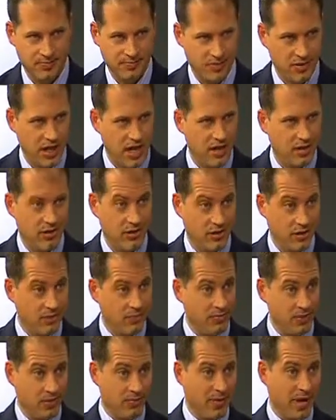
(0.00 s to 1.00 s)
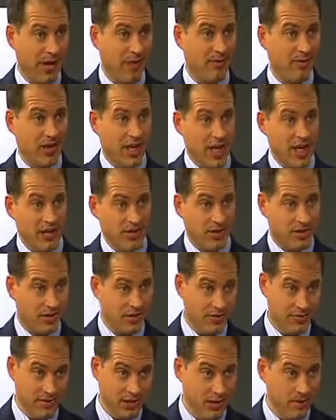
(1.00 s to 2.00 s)
Not only the, the ramifications
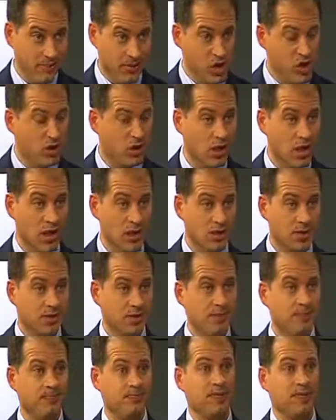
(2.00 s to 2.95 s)
of it, the bone loss,